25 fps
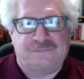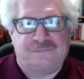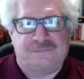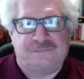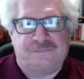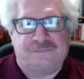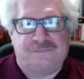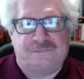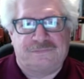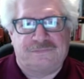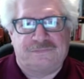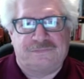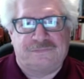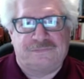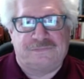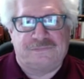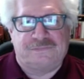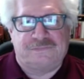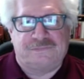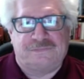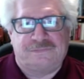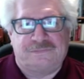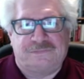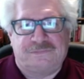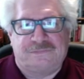
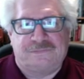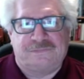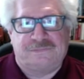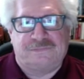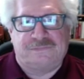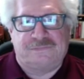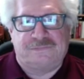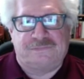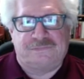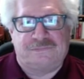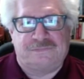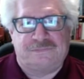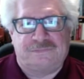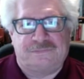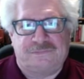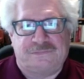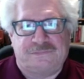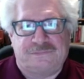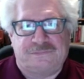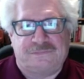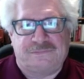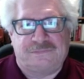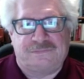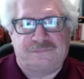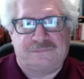
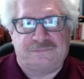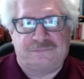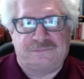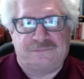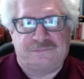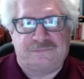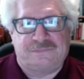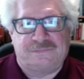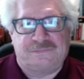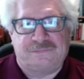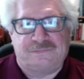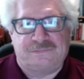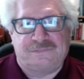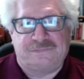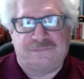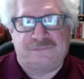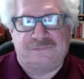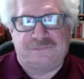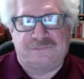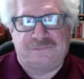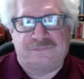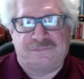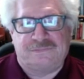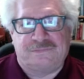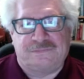
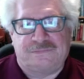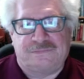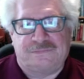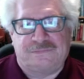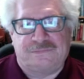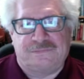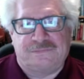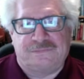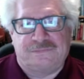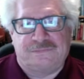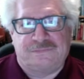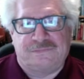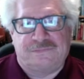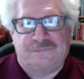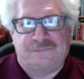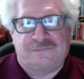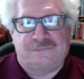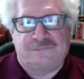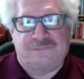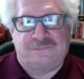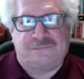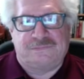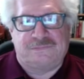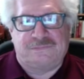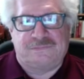
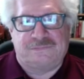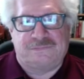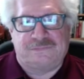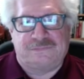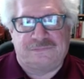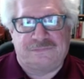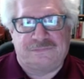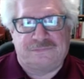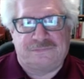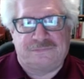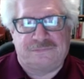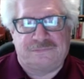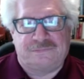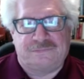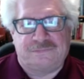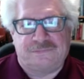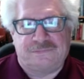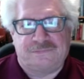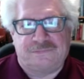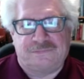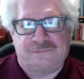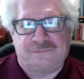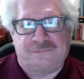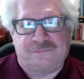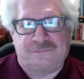
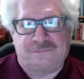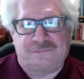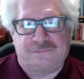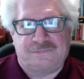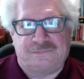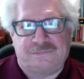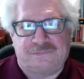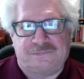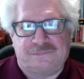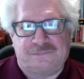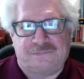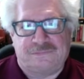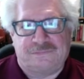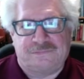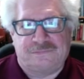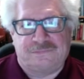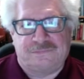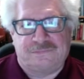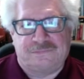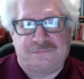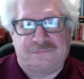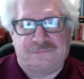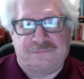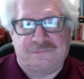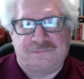
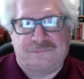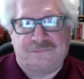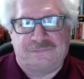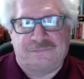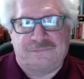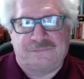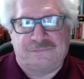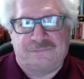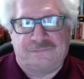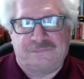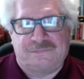The person shown says nothing.